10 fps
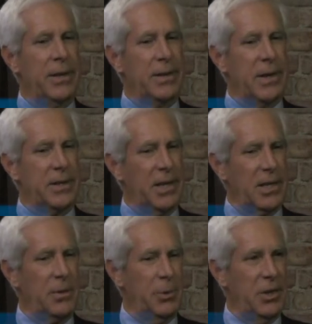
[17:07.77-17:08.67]

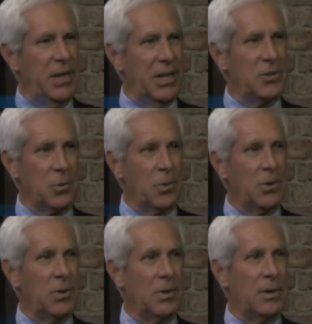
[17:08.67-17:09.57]
Telecommuting has a
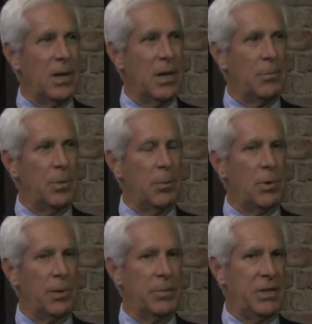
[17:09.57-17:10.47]
role, but
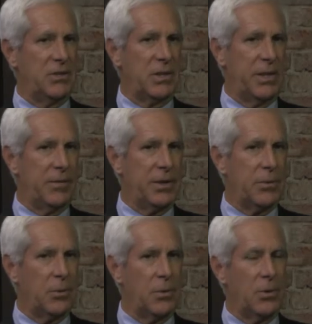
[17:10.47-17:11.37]
will it be a
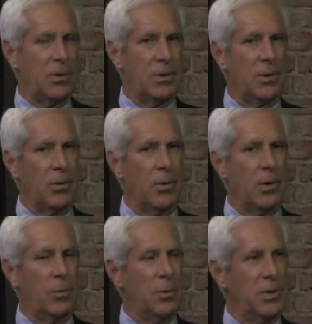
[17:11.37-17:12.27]
significant role,
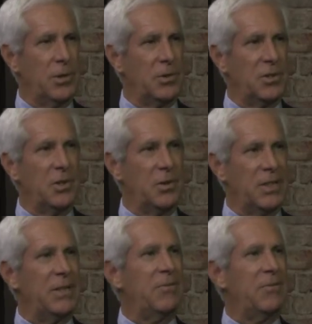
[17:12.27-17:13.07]
or will you still need